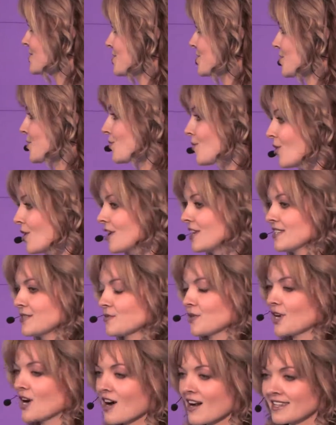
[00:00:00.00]
two worlds. We're
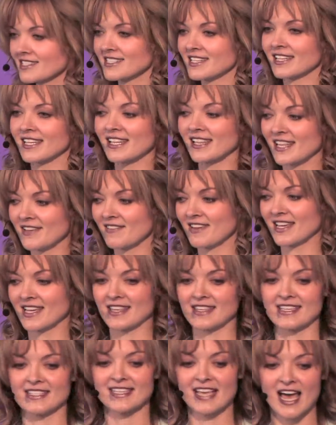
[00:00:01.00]
constantly living in
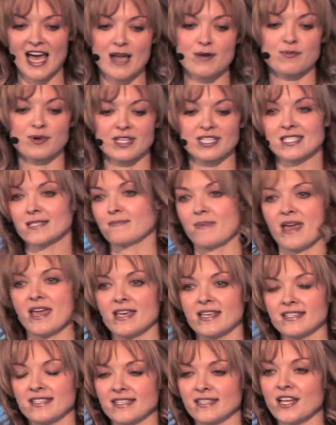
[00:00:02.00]
this hybrid
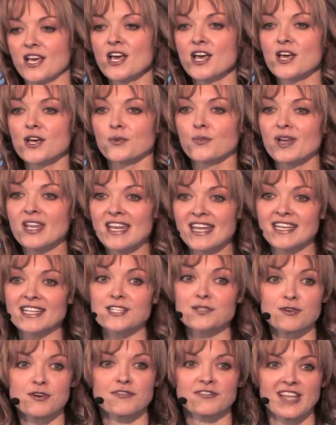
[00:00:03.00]
space. And we needed
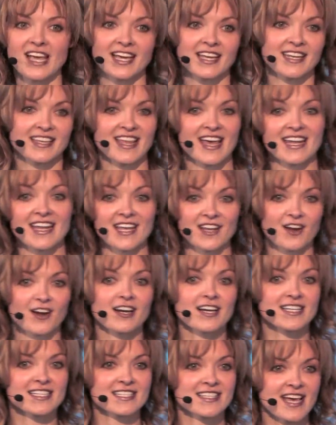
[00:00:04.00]
to reflect that in our
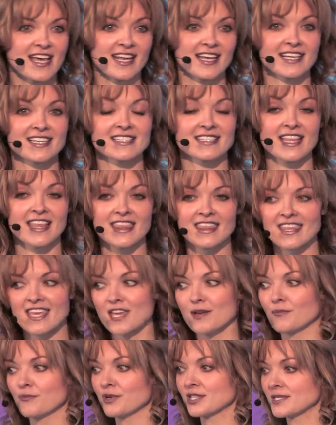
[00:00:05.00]
aesthetics. The
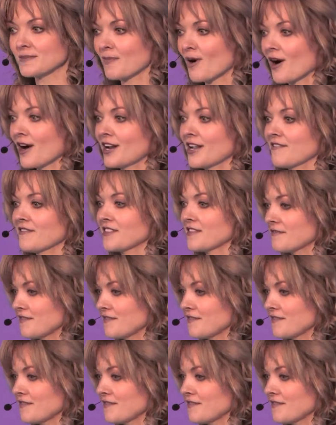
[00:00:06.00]
theme was part of the